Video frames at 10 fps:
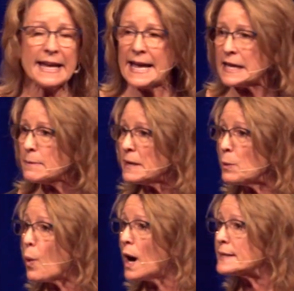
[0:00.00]
The
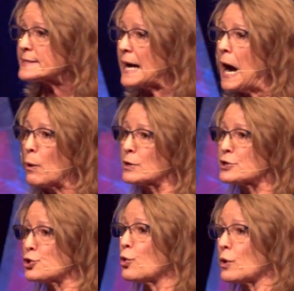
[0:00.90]
enemy wants
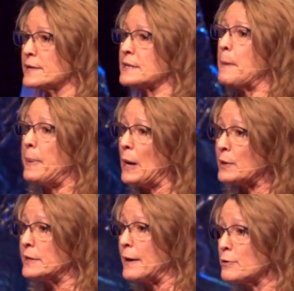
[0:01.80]
our stories
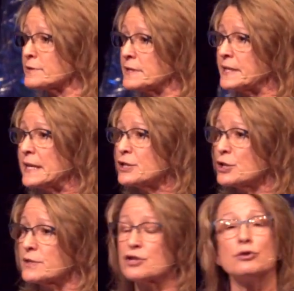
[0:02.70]
about another's
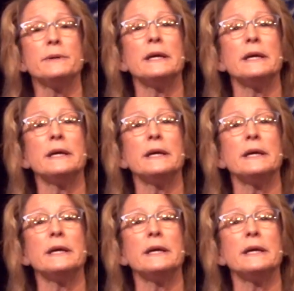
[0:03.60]
intentions